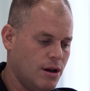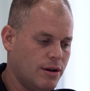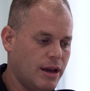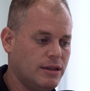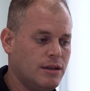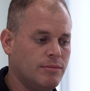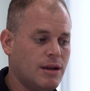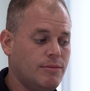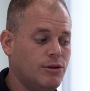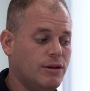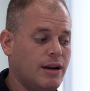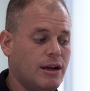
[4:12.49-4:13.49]
Okay,
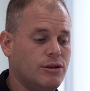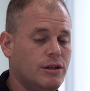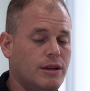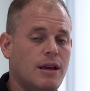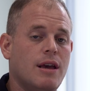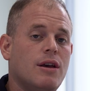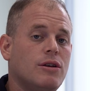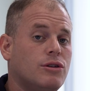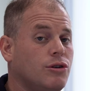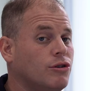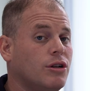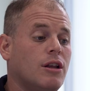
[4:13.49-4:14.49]
sometimes you can actually
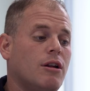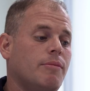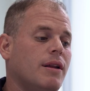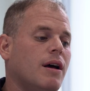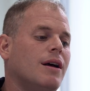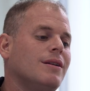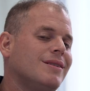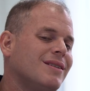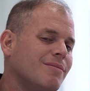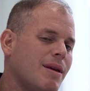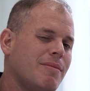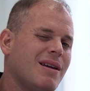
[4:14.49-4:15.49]
search a little bit on
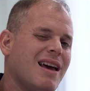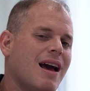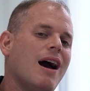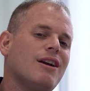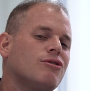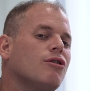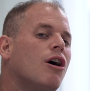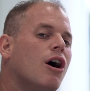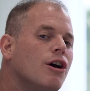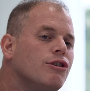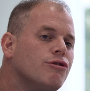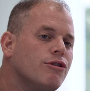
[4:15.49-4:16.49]
maybe an extra
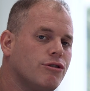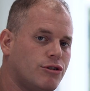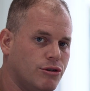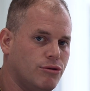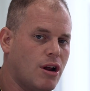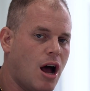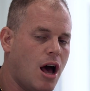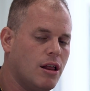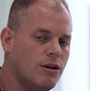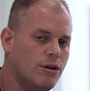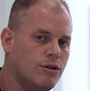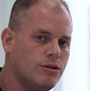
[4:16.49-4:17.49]
$100 or
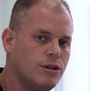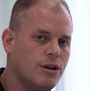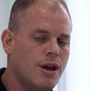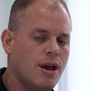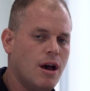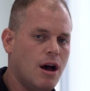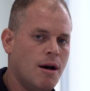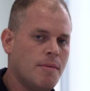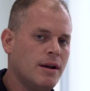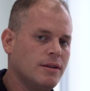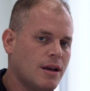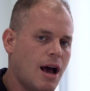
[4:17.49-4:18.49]
$2
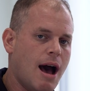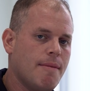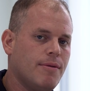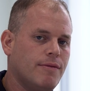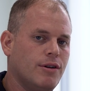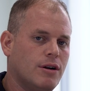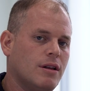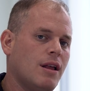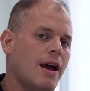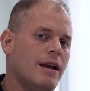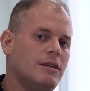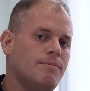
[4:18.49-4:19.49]
on top of your
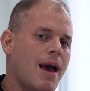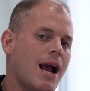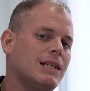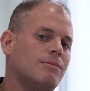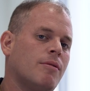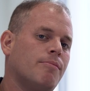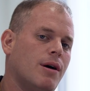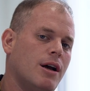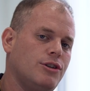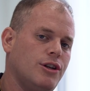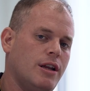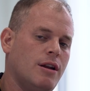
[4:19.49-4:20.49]
client's maximum
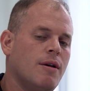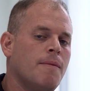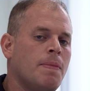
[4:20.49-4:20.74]
budget,